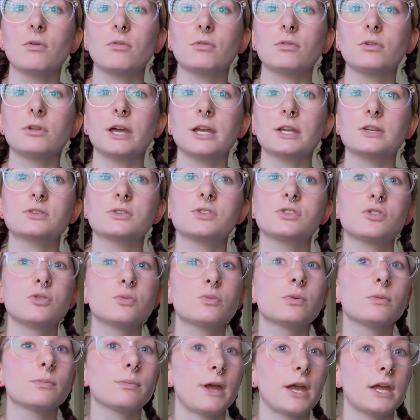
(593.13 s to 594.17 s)
like
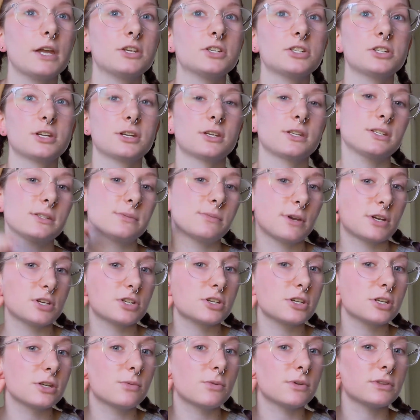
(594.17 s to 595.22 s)
super patient,
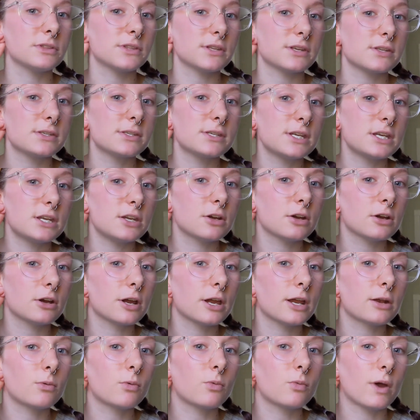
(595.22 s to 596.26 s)
especially with this ear,
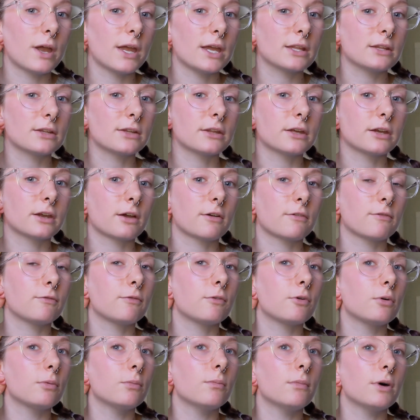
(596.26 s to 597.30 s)
and wait like a
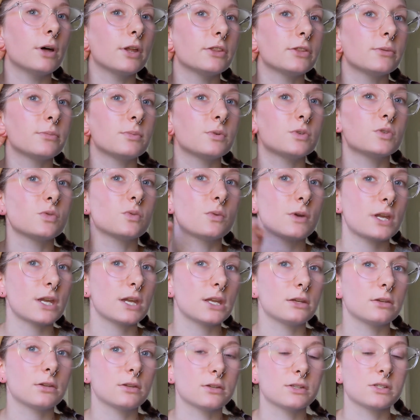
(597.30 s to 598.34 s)
full month
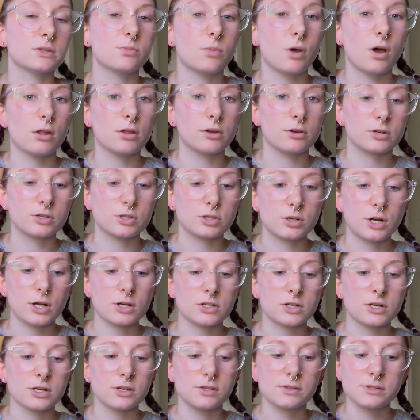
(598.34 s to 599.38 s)
between the smaller
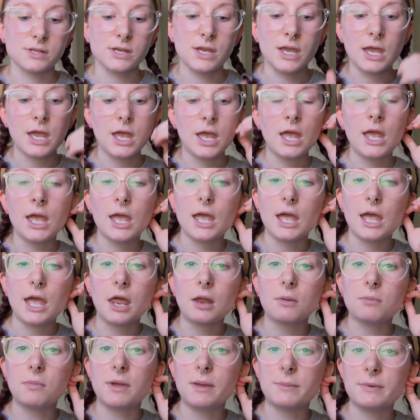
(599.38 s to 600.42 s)
stretches,
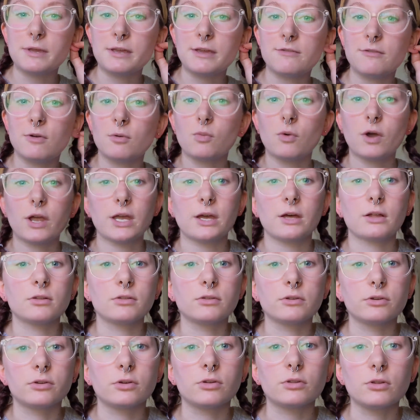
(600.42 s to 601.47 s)
and maybe even wait a
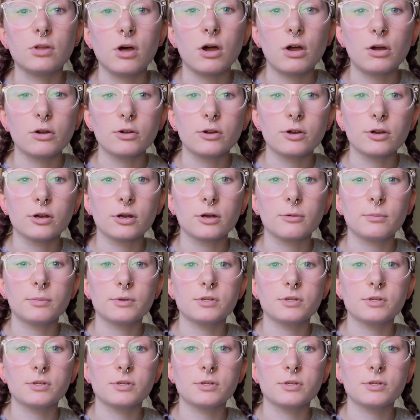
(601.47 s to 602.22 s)
little longer